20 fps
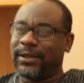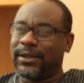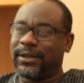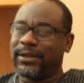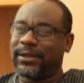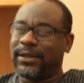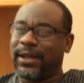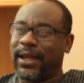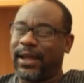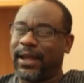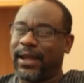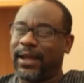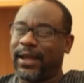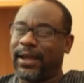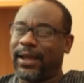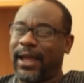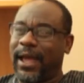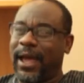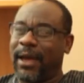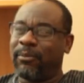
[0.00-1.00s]
is
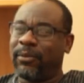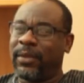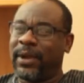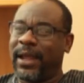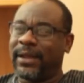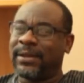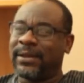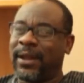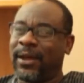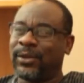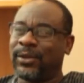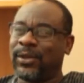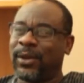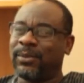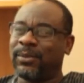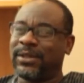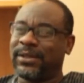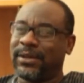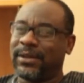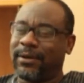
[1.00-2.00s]
I'm letting out
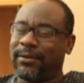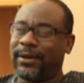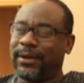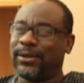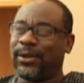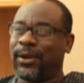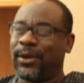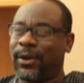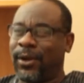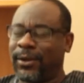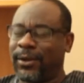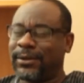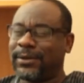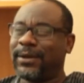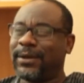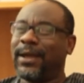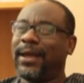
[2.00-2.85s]
some secret or not.